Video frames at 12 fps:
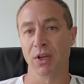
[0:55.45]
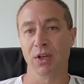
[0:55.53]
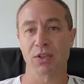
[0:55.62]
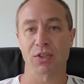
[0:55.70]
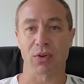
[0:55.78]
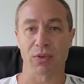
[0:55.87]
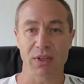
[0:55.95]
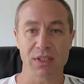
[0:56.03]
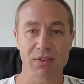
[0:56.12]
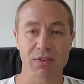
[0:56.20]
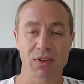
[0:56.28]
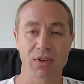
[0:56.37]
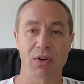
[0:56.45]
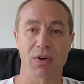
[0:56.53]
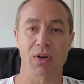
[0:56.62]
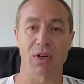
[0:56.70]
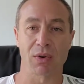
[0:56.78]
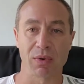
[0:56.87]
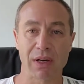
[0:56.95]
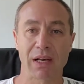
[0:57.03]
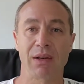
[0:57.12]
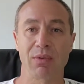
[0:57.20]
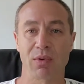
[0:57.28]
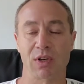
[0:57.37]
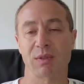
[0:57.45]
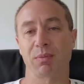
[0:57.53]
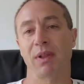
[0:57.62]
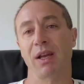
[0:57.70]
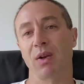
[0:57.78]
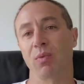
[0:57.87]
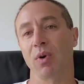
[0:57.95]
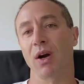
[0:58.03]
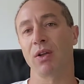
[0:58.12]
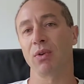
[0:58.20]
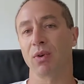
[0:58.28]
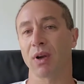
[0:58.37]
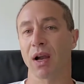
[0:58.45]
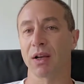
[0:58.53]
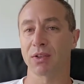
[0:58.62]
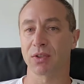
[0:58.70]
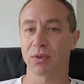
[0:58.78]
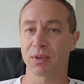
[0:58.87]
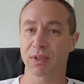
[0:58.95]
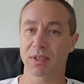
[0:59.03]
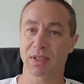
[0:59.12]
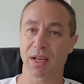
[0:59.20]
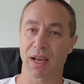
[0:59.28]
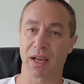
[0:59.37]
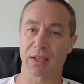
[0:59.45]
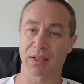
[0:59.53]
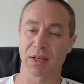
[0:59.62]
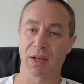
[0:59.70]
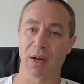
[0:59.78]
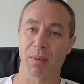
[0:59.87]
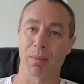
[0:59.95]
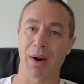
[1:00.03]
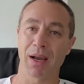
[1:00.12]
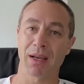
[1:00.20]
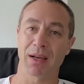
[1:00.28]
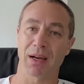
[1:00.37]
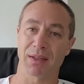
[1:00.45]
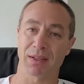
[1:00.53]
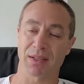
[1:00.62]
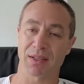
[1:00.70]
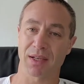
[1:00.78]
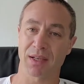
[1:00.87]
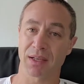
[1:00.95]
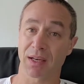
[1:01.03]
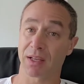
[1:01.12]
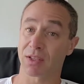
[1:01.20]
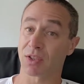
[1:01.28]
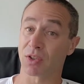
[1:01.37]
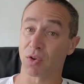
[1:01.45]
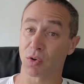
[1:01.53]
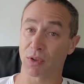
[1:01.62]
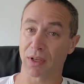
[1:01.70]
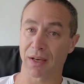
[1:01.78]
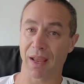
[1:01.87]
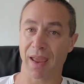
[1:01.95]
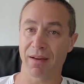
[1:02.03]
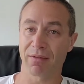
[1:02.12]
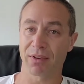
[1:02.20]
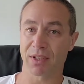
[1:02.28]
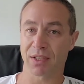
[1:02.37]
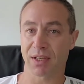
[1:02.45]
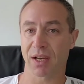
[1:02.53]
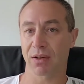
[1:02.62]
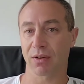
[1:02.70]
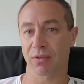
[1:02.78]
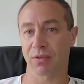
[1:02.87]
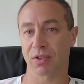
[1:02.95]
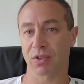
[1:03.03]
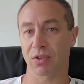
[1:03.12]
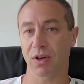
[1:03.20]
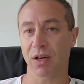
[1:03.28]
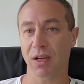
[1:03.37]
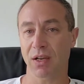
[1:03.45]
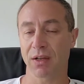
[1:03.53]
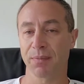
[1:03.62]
So this video quickly will explain why you can't do this, and my understanding, it's not in every state of Australia.